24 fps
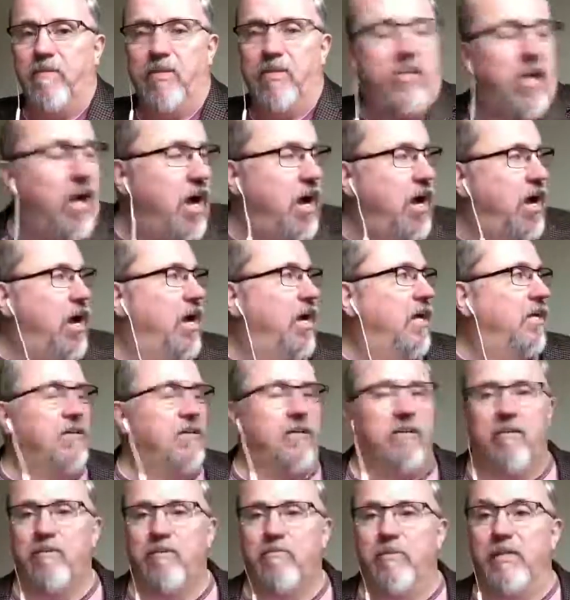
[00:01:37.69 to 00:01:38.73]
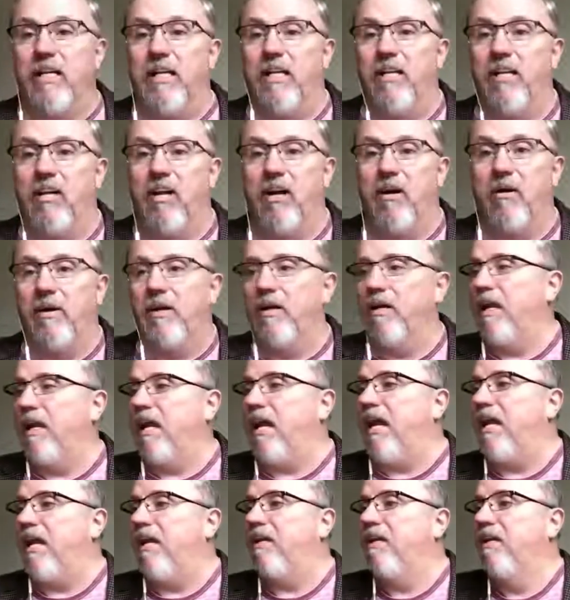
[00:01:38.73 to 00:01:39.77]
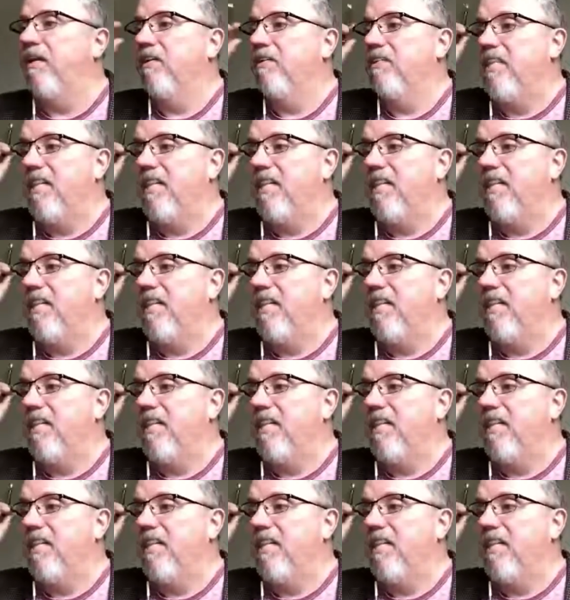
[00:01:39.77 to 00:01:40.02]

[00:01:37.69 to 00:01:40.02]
Gone. We didn't know it. And